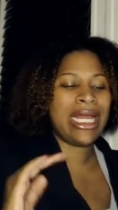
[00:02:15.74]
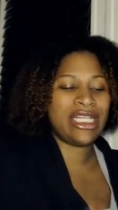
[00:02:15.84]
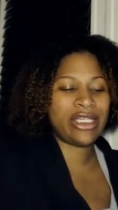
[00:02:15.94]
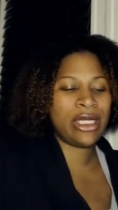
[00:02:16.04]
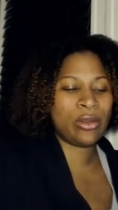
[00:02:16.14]
and
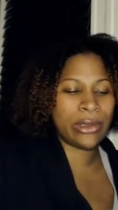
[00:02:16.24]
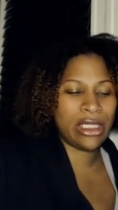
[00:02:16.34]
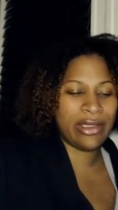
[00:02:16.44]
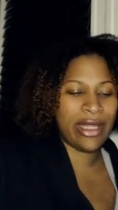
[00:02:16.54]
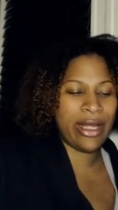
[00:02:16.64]
I try to
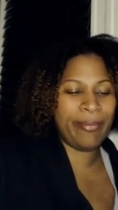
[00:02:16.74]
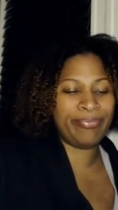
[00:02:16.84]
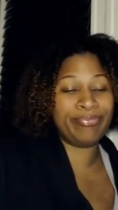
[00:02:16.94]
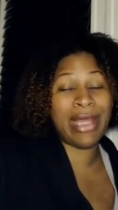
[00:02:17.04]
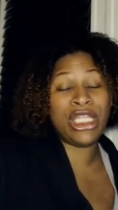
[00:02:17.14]
work on my
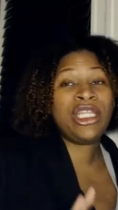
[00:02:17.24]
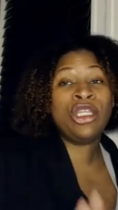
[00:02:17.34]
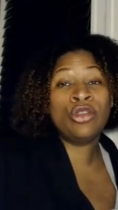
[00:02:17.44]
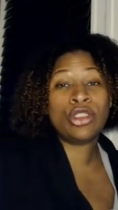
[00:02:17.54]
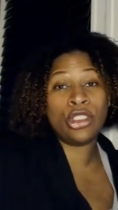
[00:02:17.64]
my
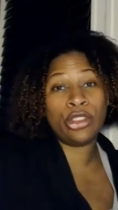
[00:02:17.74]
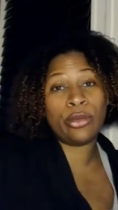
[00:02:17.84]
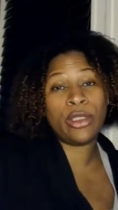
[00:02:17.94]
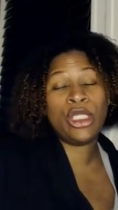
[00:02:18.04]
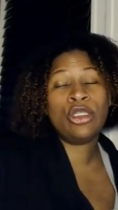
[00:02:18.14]

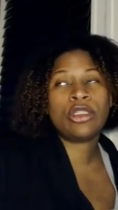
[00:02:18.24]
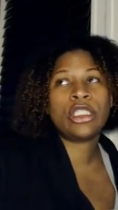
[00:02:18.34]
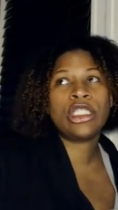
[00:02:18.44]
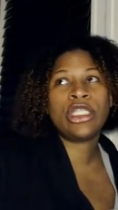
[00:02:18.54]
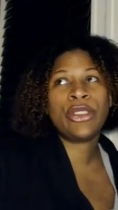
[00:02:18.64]
YouTube.
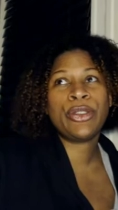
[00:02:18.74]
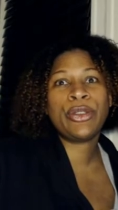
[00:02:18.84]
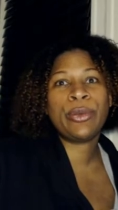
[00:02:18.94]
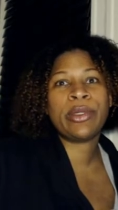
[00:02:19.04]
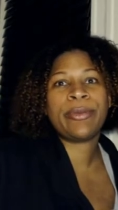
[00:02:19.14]

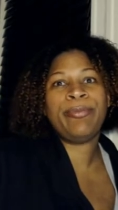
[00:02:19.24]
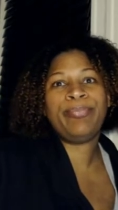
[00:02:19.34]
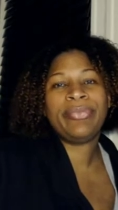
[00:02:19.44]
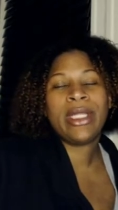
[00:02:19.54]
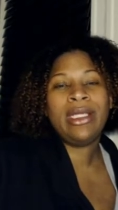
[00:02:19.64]
YouTube
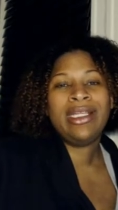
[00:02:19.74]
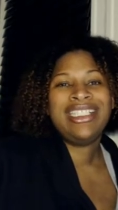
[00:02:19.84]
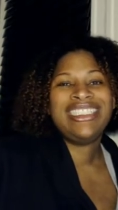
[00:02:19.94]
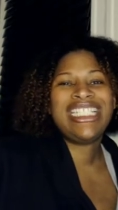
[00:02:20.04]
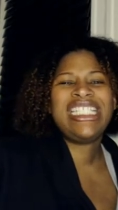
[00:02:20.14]

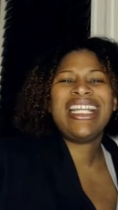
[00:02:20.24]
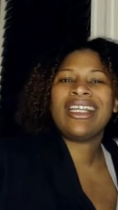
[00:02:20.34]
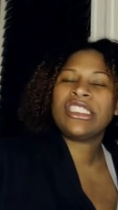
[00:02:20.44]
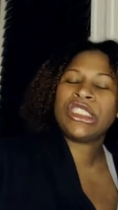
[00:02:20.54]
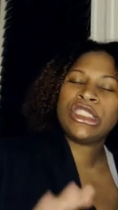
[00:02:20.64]
did
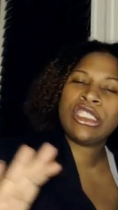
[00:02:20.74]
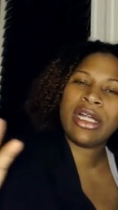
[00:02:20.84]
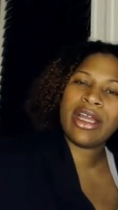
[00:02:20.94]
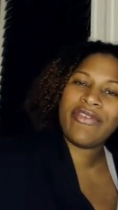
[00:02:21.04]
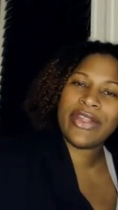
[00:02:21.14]
not
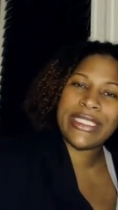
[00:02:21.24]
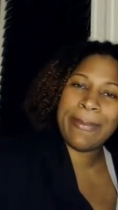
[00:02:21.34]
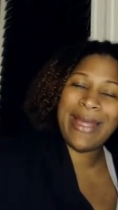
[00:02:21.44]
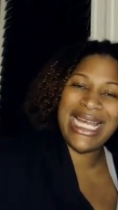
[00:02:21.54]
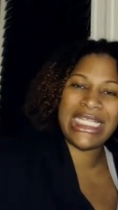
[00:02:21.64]
start off as
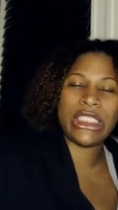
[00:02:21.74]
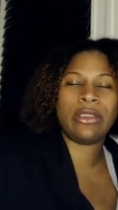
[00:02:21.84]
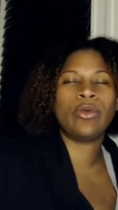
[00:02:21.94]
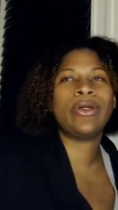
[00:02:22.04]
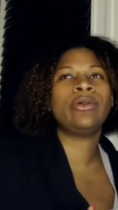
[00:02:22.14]
a
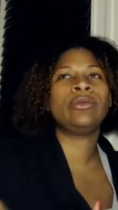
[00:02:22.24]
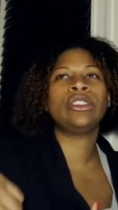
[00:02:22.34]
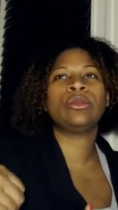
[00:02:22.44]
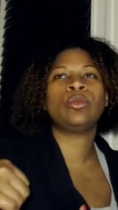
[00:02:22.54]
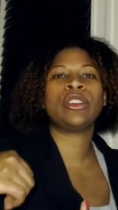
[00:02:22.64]
passion. What,
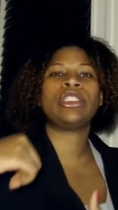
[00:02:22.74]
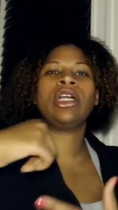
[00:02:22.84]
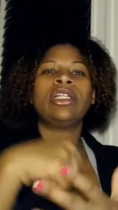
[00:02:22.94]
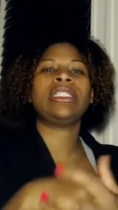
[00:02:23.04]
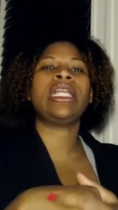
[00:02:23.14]
what, what
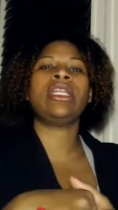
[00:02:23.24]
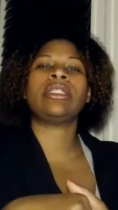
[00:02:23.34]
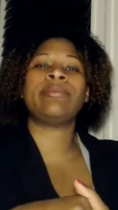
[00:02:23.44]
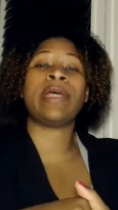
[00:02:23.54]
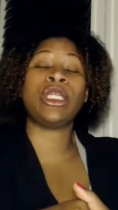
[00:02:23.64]
turned
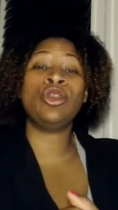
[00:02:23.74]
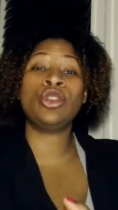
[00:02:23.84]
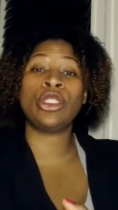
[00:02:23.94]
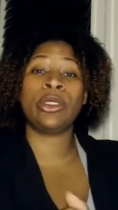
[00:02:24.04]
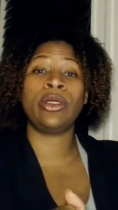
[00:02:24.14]
into my
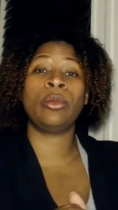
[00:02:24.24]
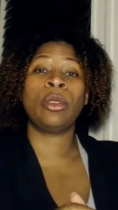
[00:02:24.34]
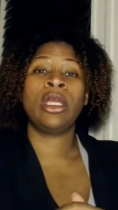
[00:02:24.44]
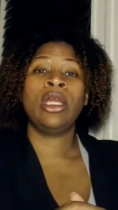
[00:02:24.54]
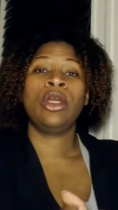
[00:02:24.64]
YouTube